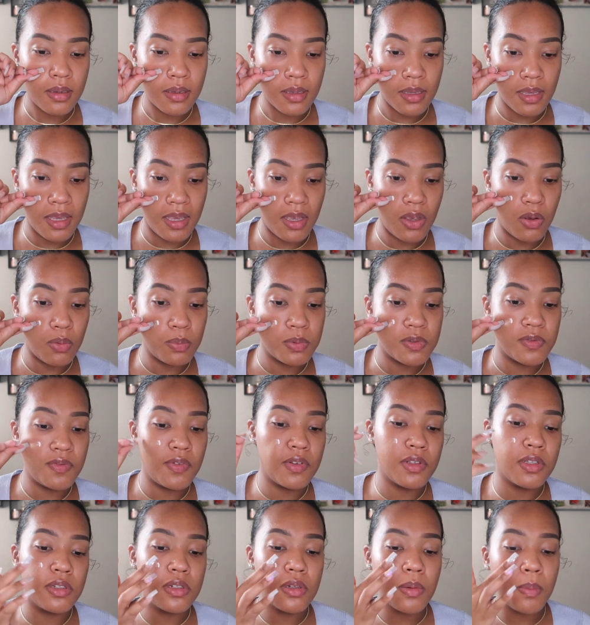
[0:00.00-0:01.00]
It helps
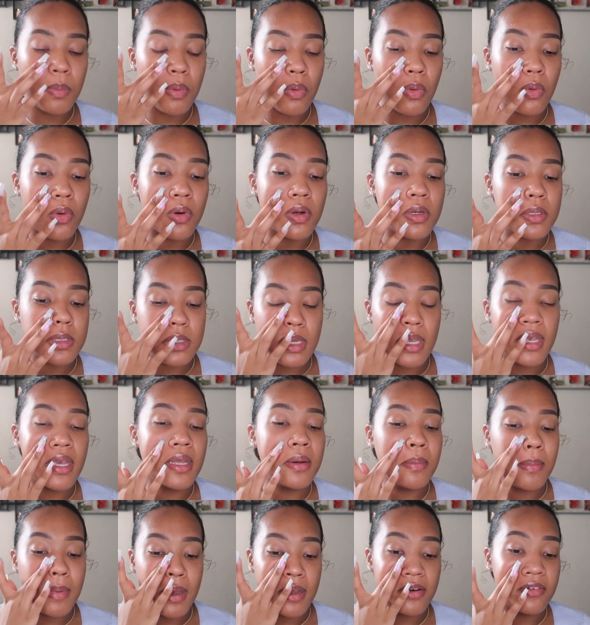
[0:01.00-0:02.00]
fill in the pores
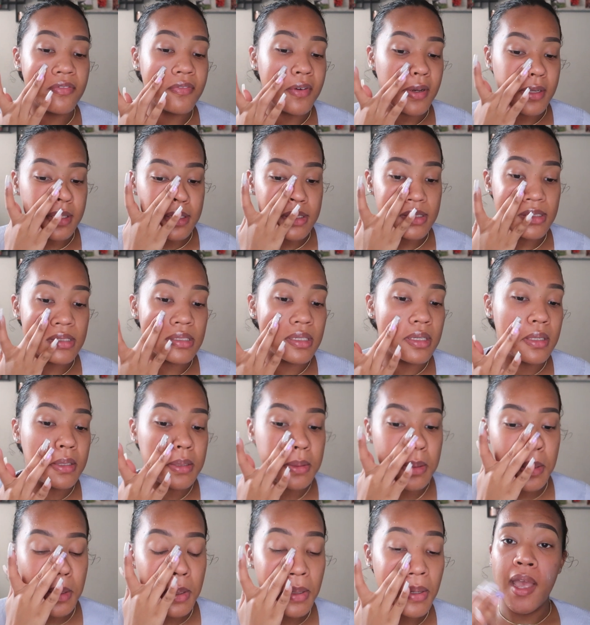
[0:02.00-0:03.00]
and mattify the
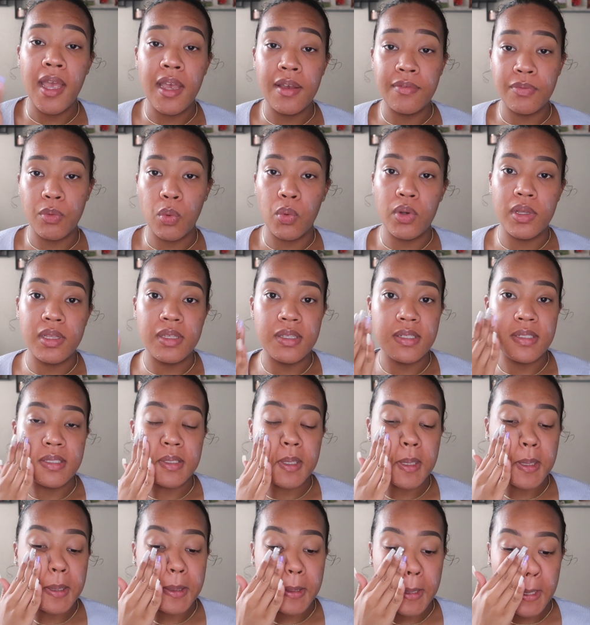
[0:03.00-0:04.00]
skin. I have oily
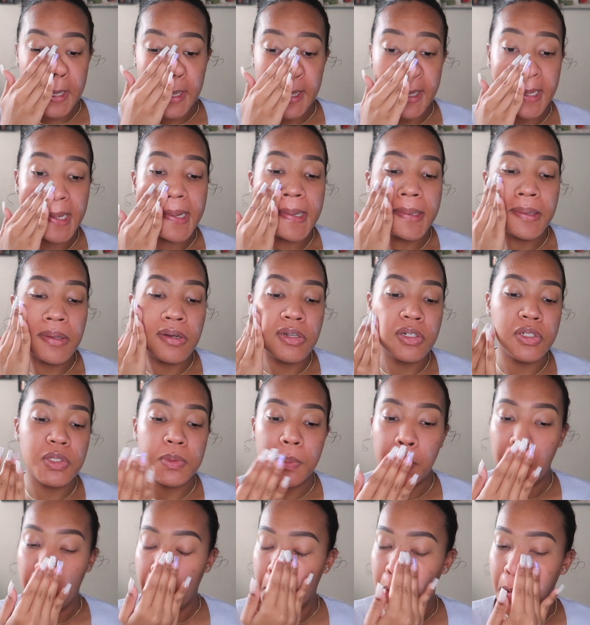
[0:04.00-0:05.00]
skin and large
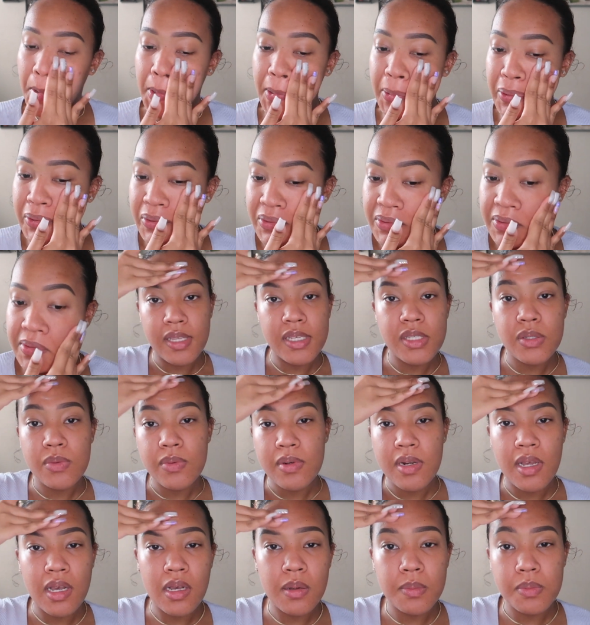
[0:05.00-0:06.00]
pores. This
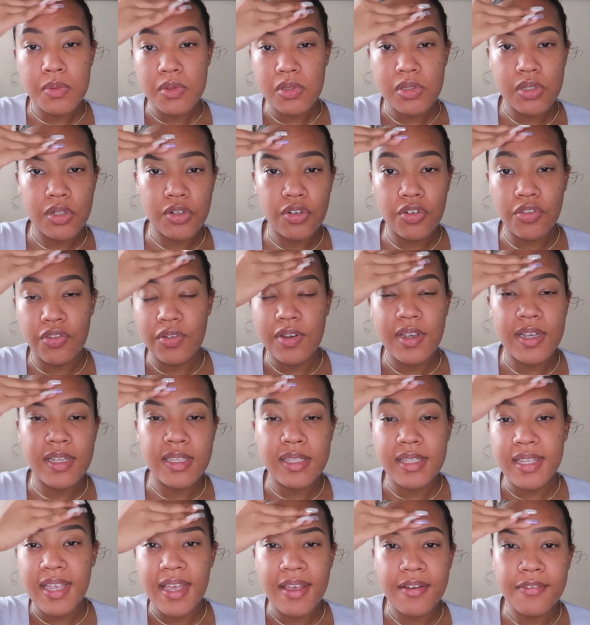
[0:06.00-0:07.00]
would help to
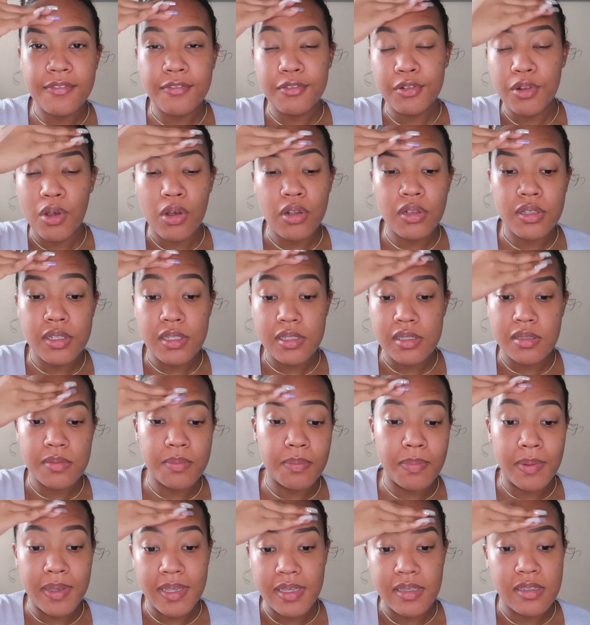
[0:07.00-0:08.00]
create that flawless
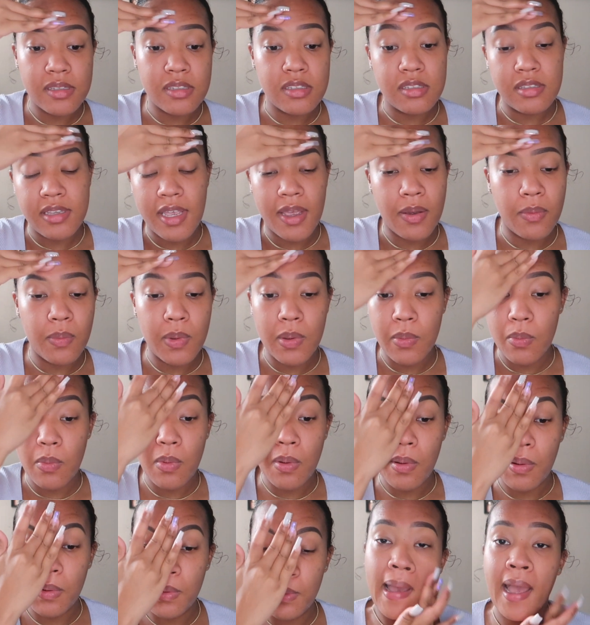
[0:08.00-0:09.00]
base that we
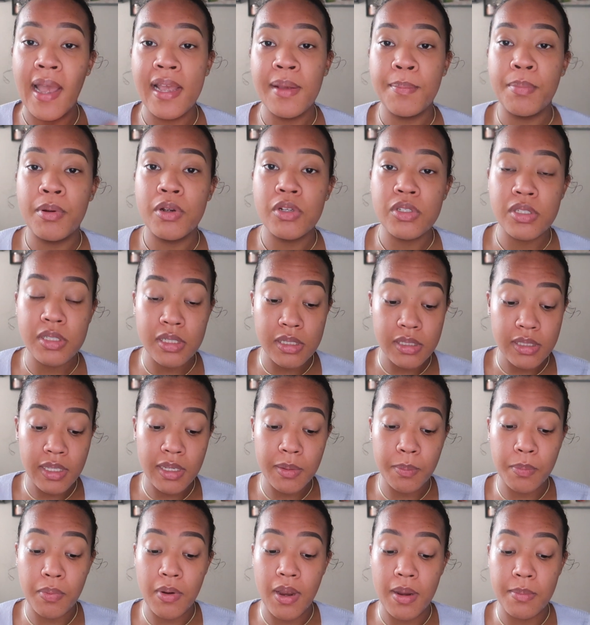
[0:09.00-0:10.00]
want. I personally
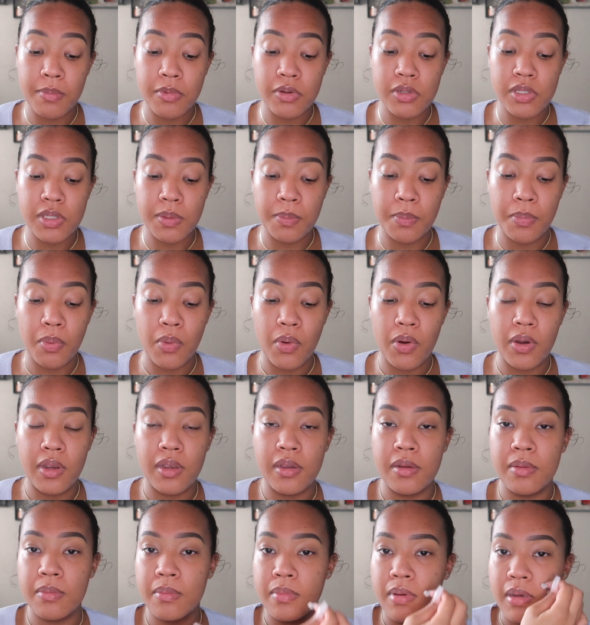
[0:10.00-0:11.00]
think primer is
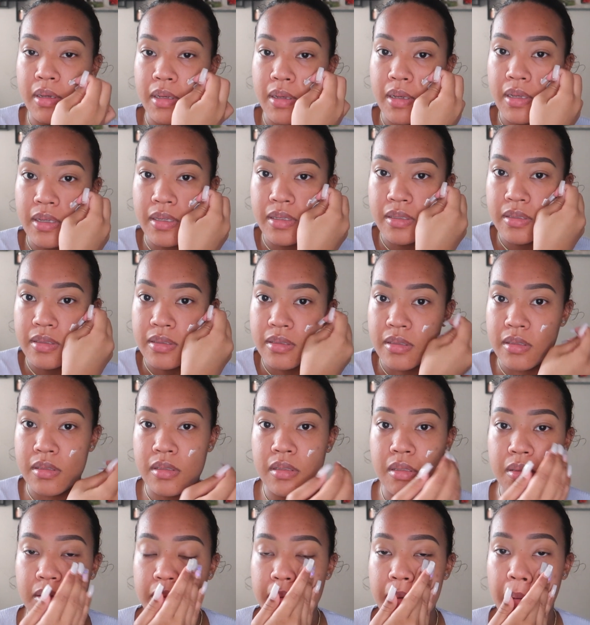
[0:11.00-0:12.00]
important
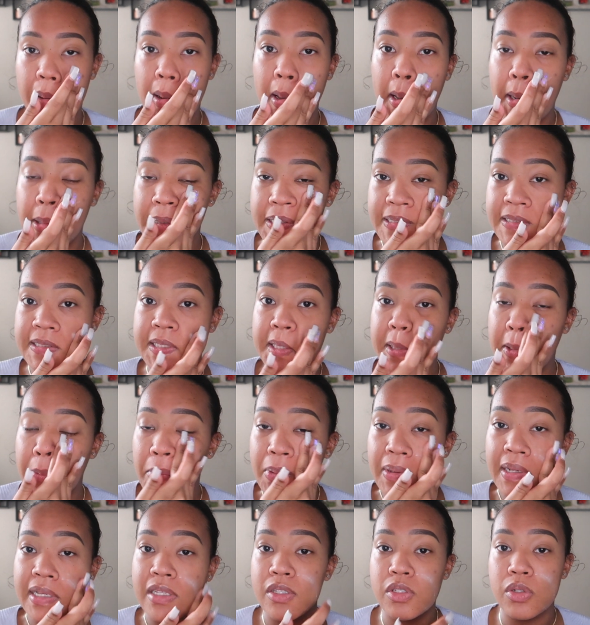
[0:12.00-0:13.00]
because honestly,
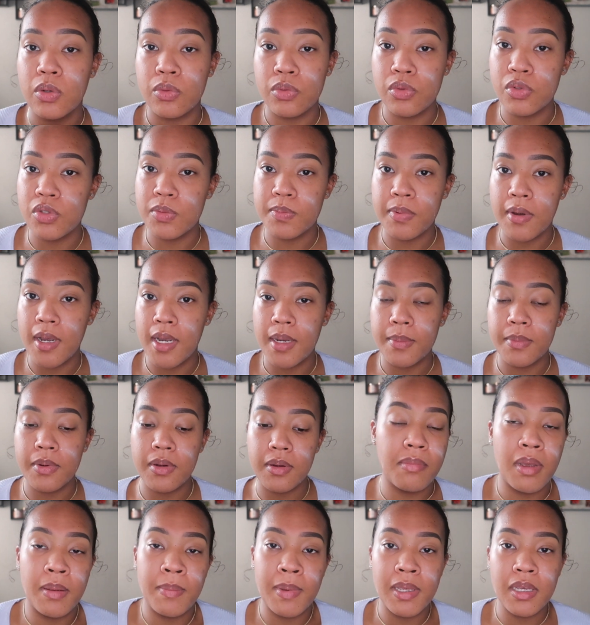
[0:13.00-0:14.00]
when I don't use primer,
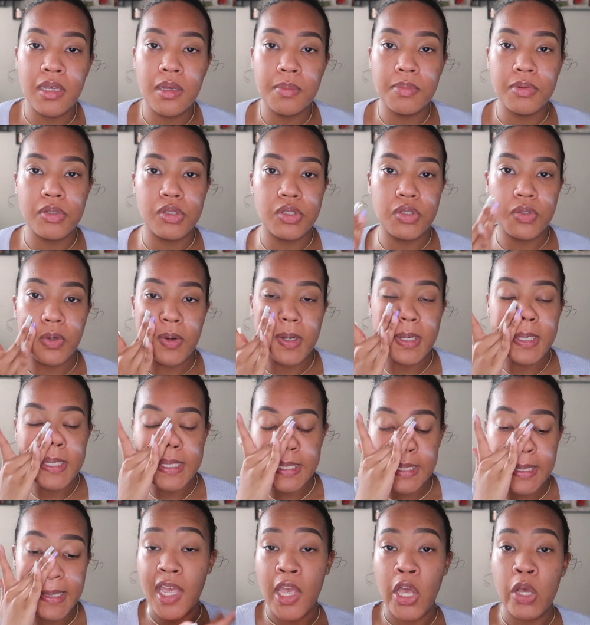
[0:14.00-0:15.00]
my makeup looks
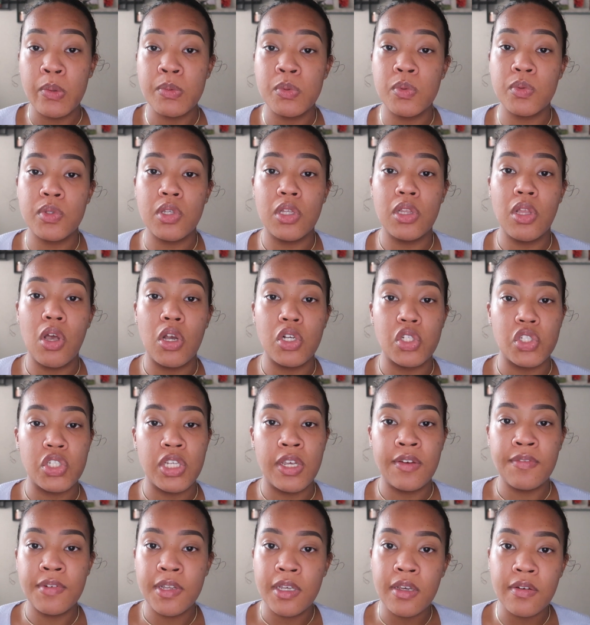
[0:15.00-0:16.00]
crazy. It helps with the
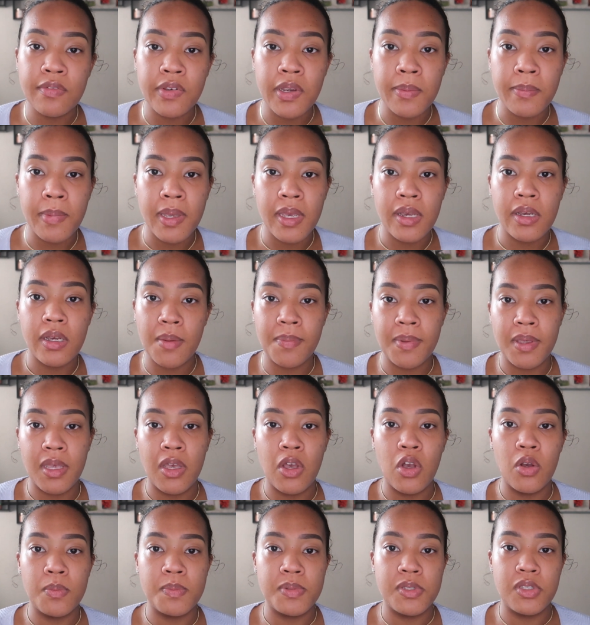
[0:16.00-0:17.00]
longevity of your makeup. It
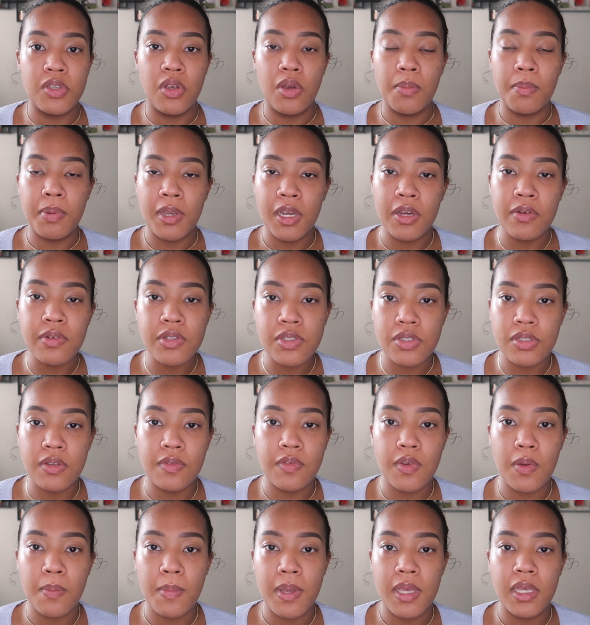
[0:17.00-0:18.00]
helps the appearance of
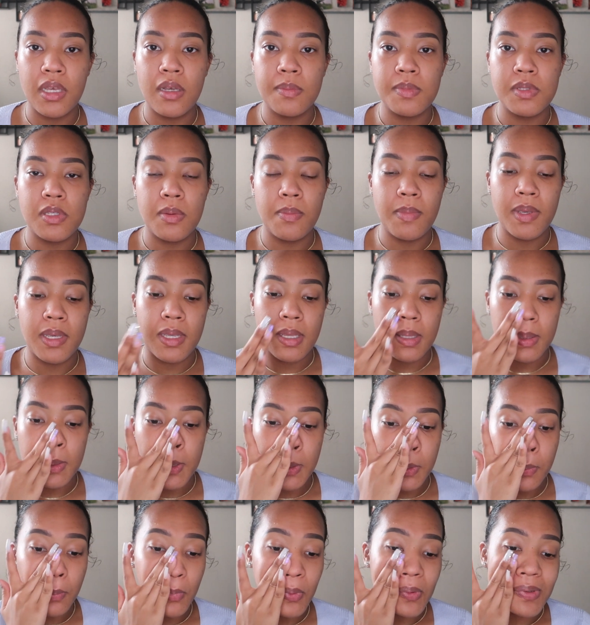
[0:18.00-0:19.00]
your makeup to make it
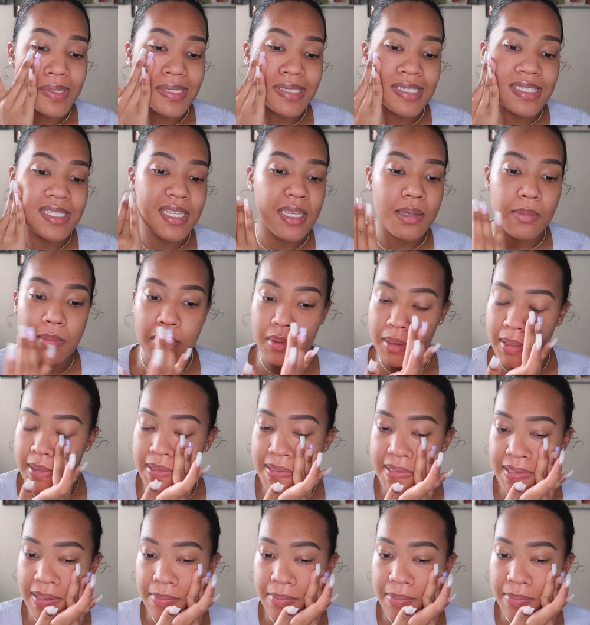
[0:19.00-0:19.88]
look more seamless